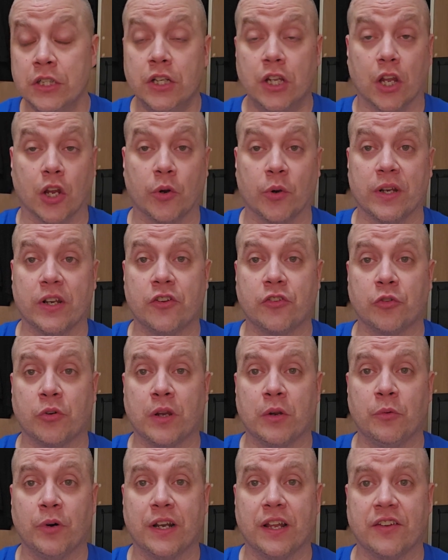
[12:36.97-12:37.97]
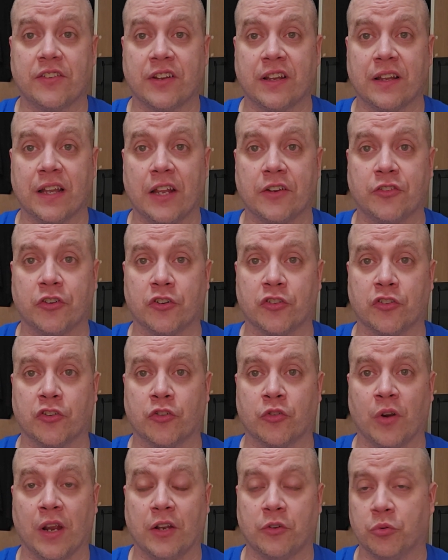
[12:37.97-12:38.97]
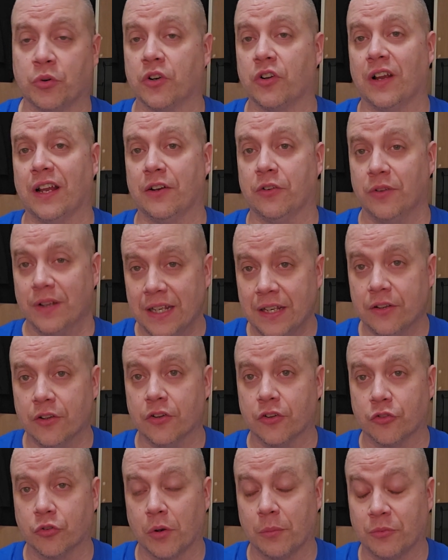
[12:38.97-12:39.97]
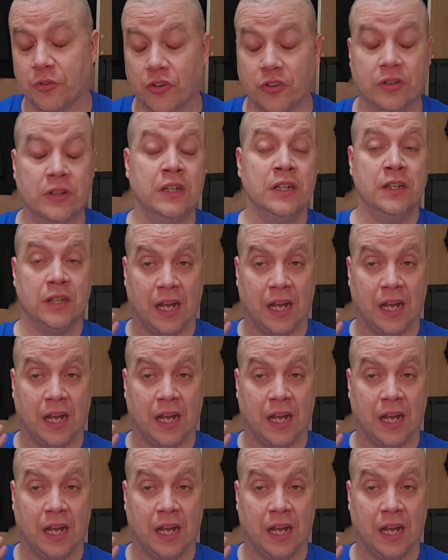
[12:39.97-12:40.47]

Agree, disagree, what I said, like, share, subscribe, Twitter handle in the description.